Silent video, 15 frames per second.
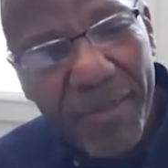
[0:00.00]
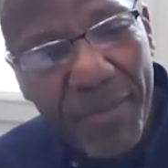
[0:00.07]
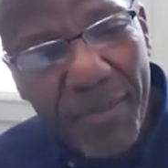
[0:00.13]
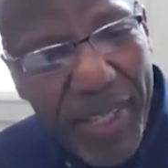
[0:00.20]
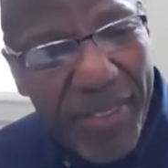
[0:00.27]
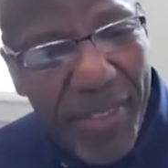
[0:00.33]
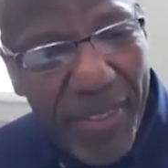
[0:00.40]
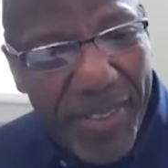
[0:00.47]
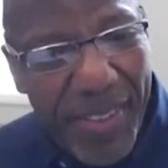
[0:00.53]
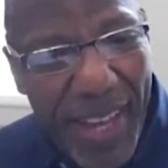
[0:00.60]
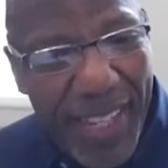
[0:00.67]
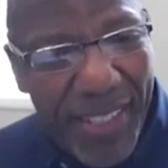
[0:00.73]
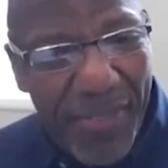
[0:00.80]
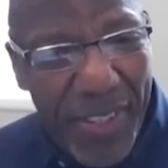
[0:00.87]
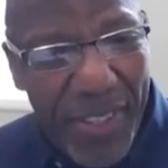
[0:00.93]
of Metro
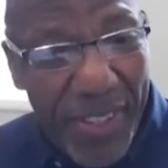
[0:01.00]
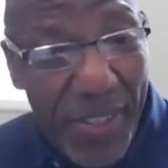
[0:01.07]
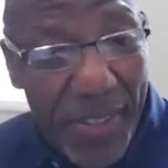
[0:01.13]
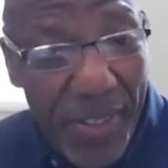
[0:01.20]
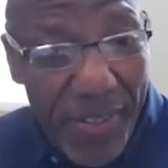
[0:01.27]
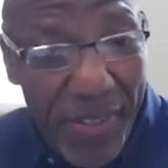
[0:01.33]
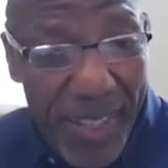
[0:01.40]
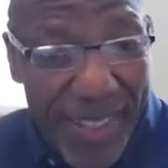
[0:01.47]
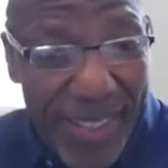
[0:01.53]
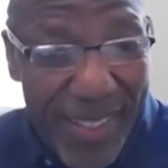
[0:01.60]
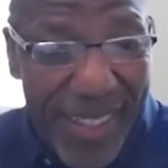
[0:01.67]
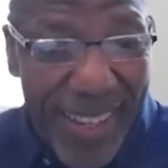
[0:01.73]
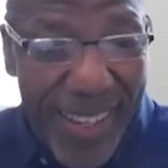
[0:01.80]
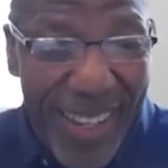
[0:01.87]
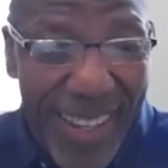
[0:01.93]
Nashville
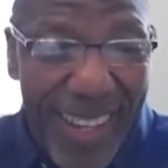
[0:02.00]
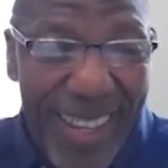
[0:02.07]
students,